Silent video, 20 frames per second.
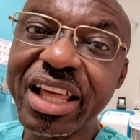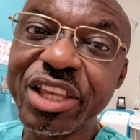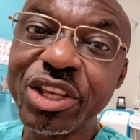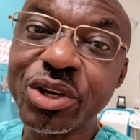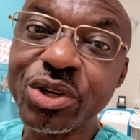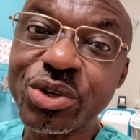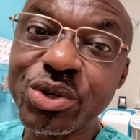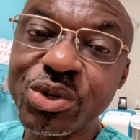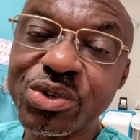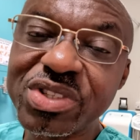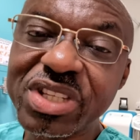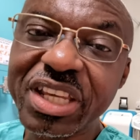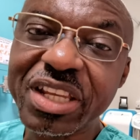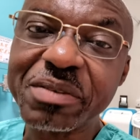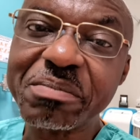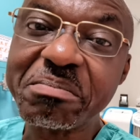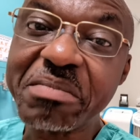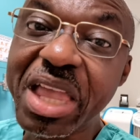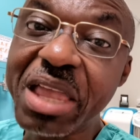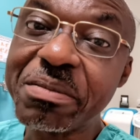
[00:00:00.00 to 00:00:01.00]
that you're
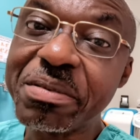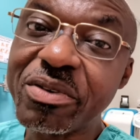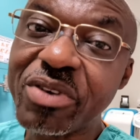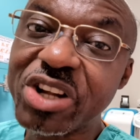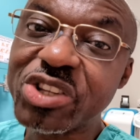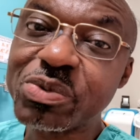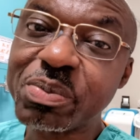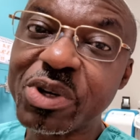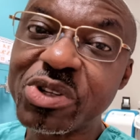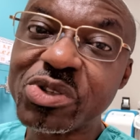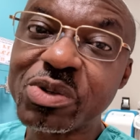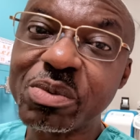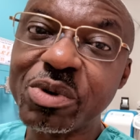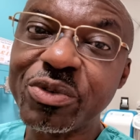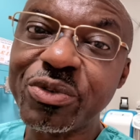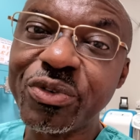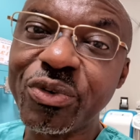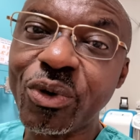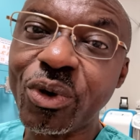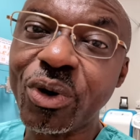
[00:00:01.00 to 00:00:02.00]
using may be
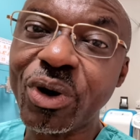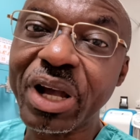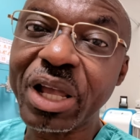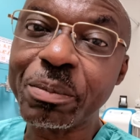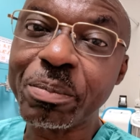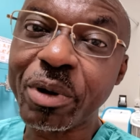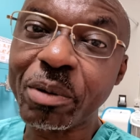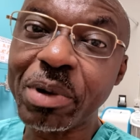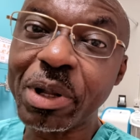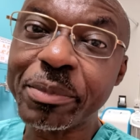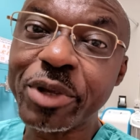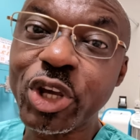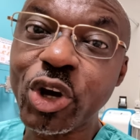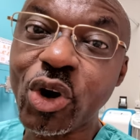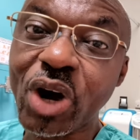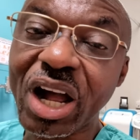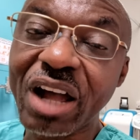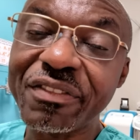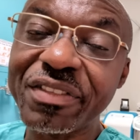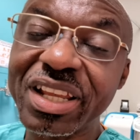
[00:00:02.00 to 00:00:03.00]
responsible for a problem
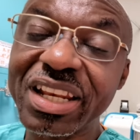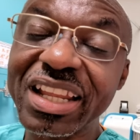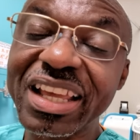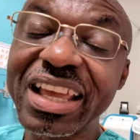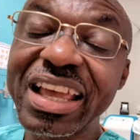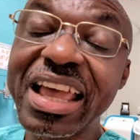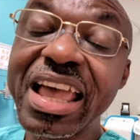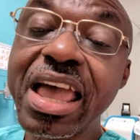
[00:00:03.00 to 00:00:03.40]
you're having.